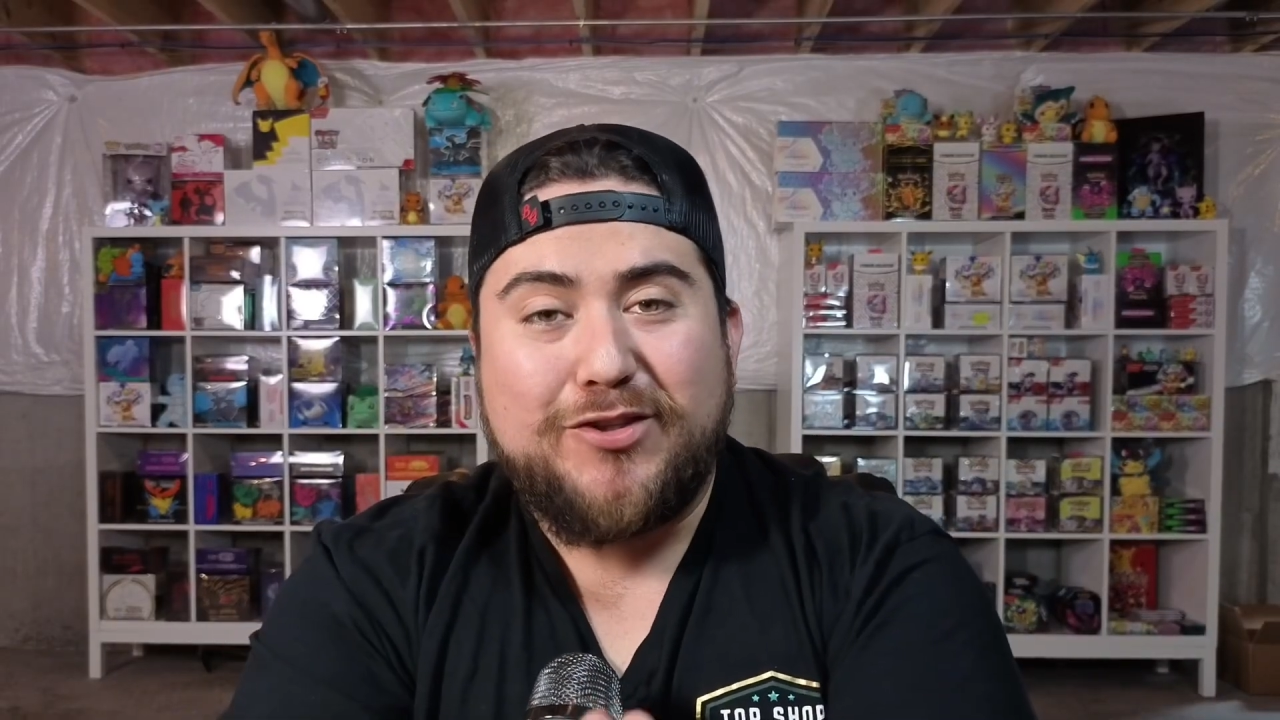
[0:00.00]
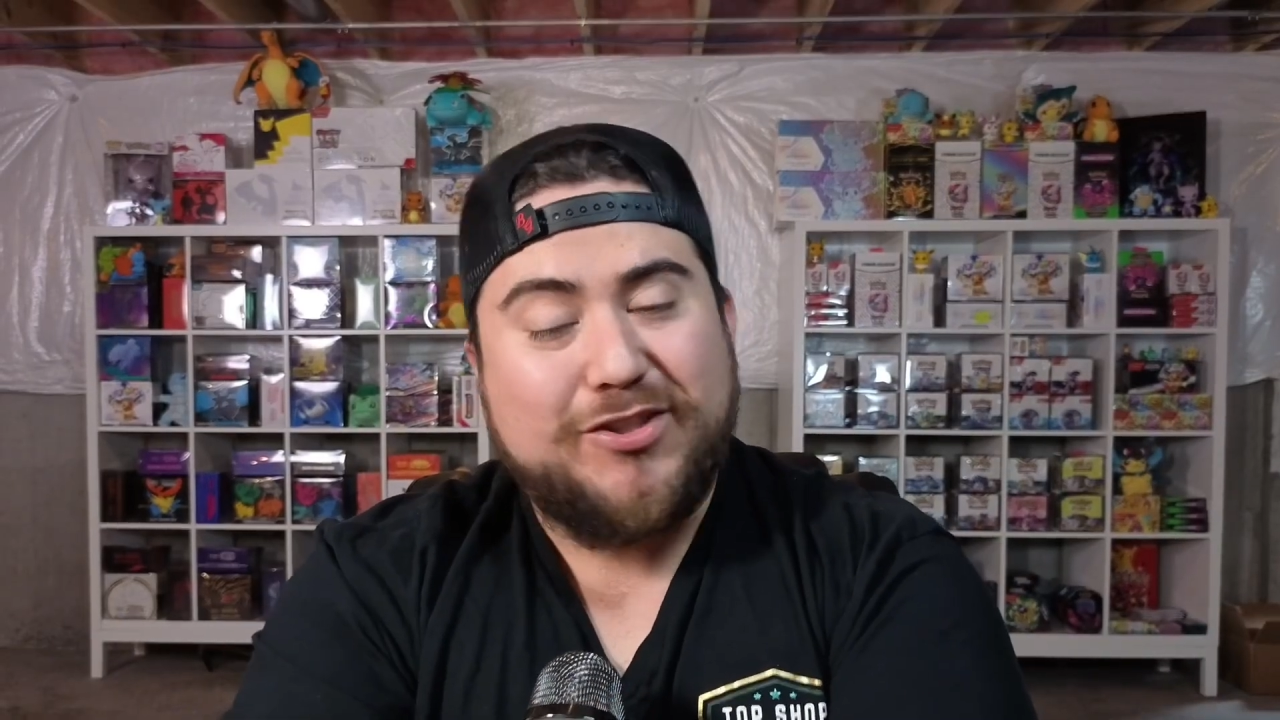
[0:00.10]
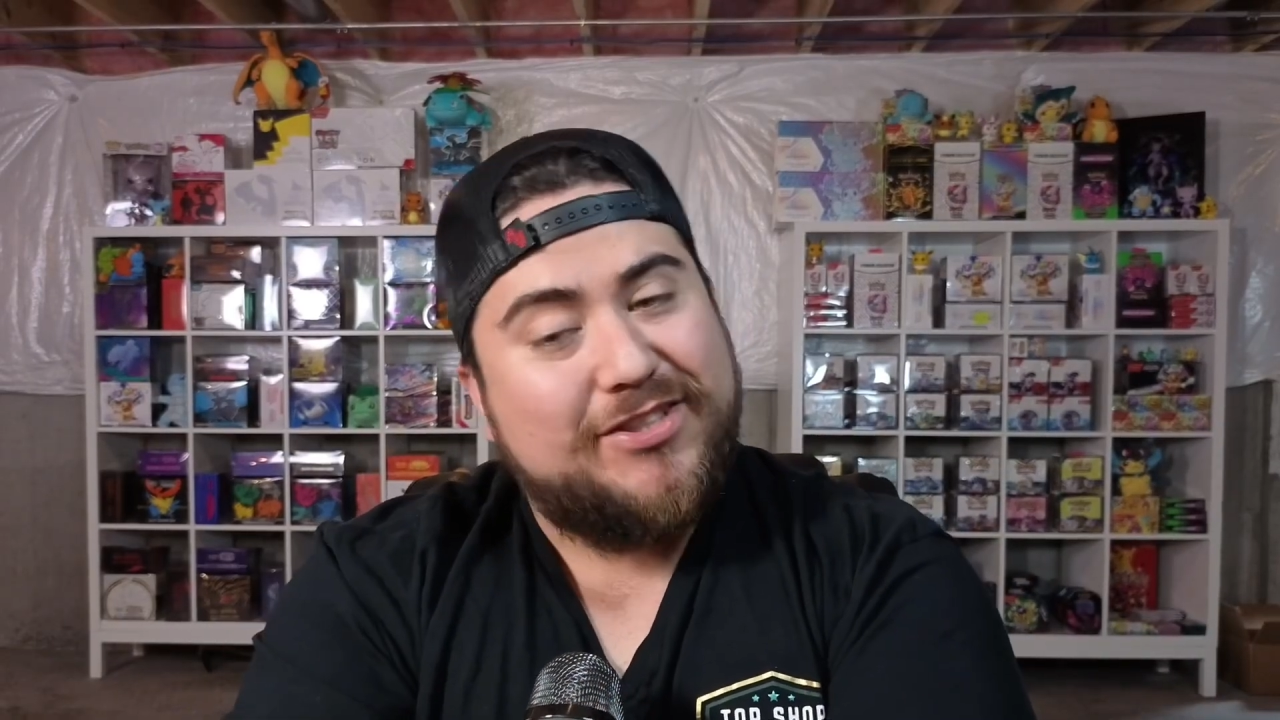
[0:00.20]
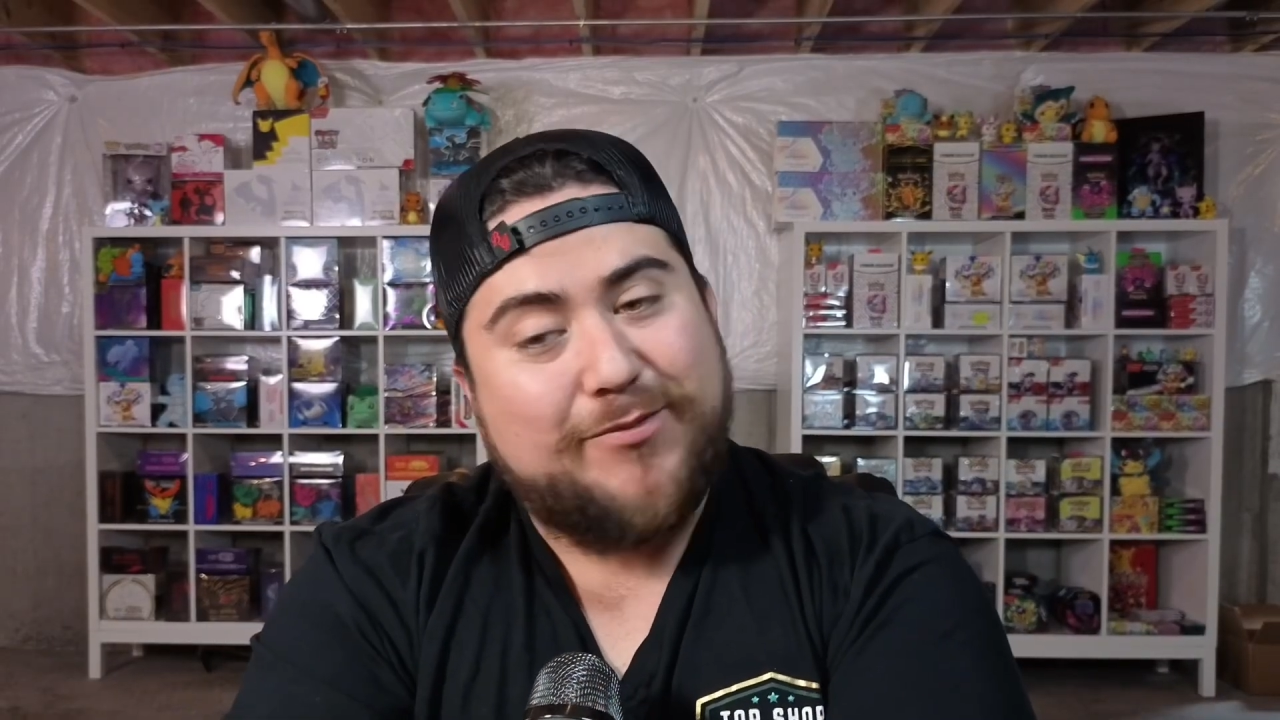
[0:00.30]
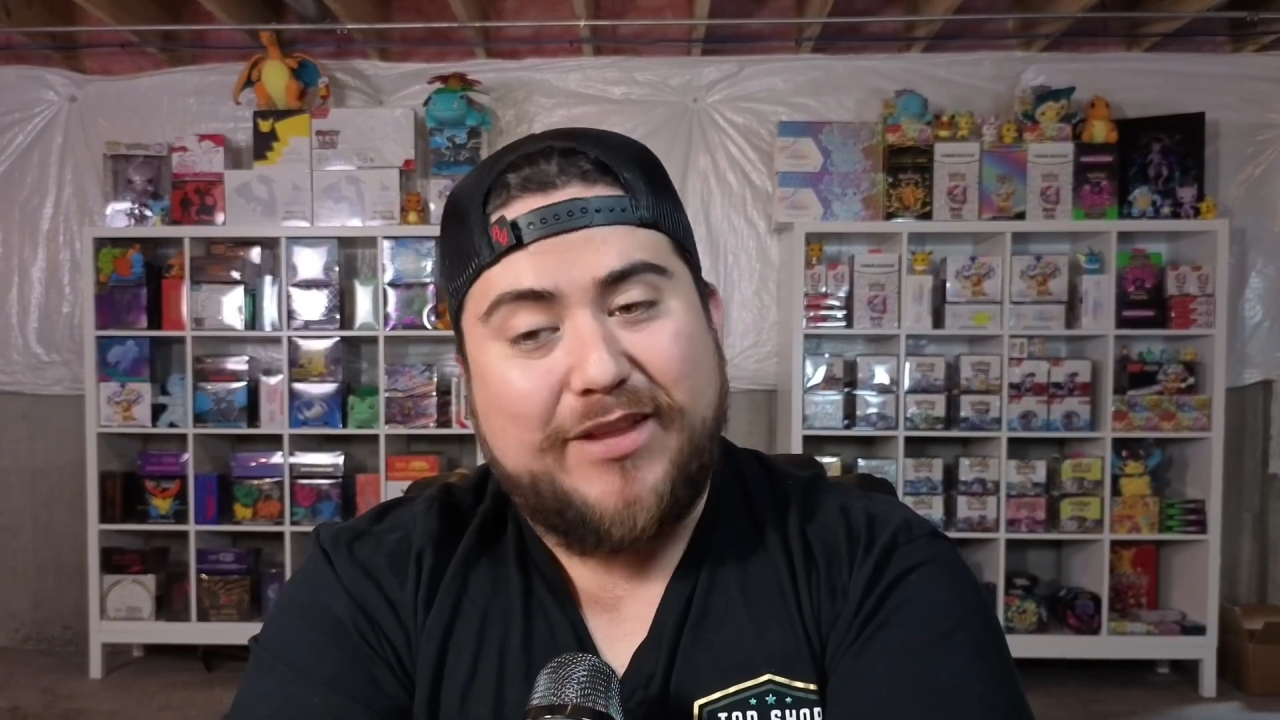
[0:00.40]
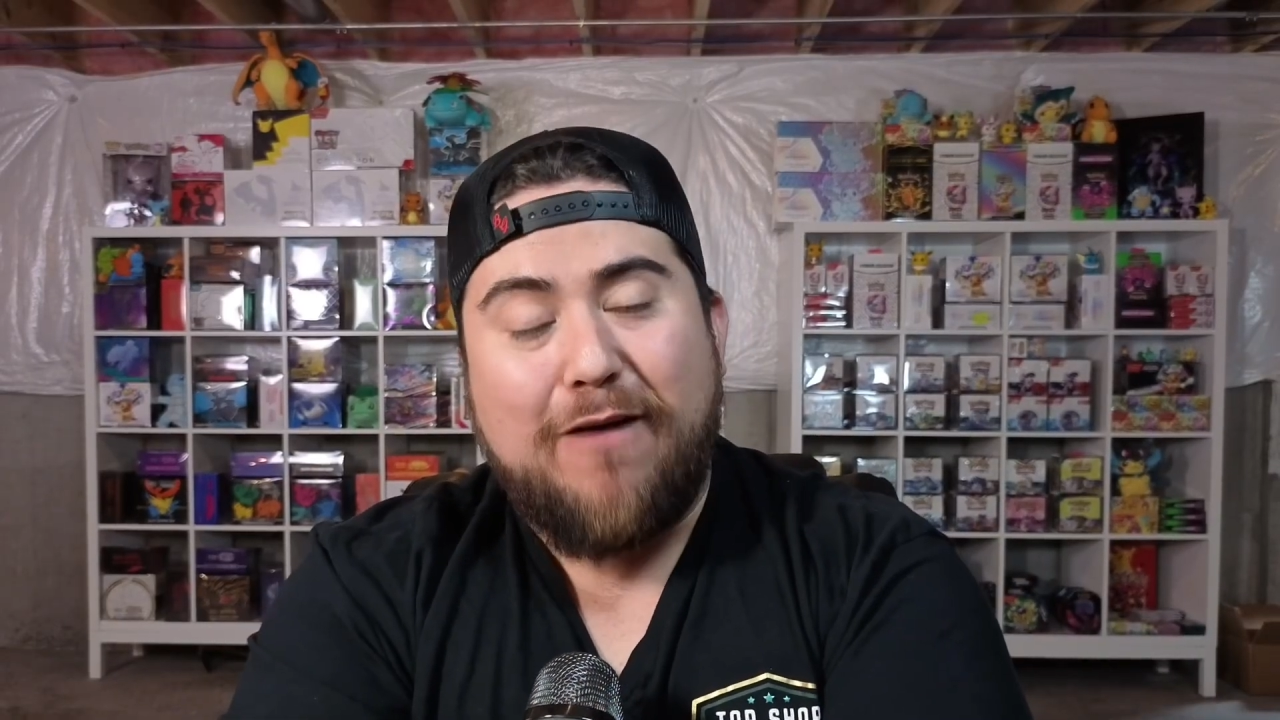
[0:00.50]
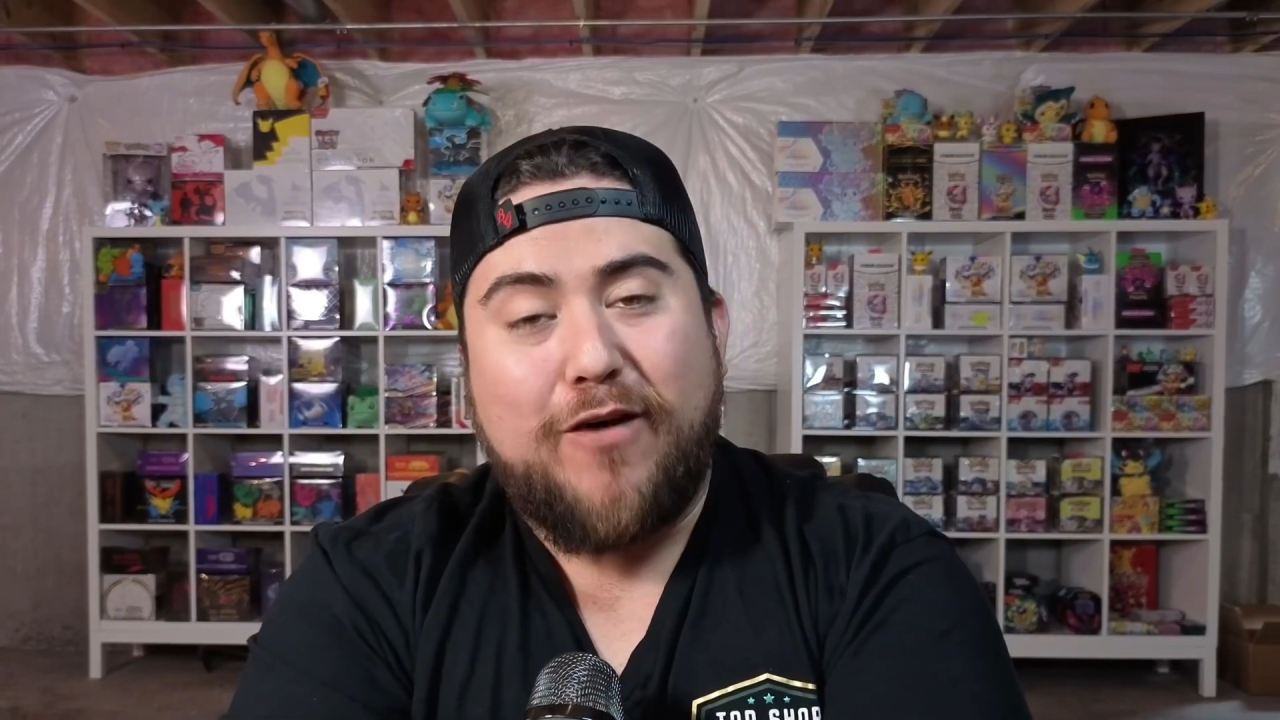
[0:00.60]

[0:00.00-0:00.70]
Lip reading: Without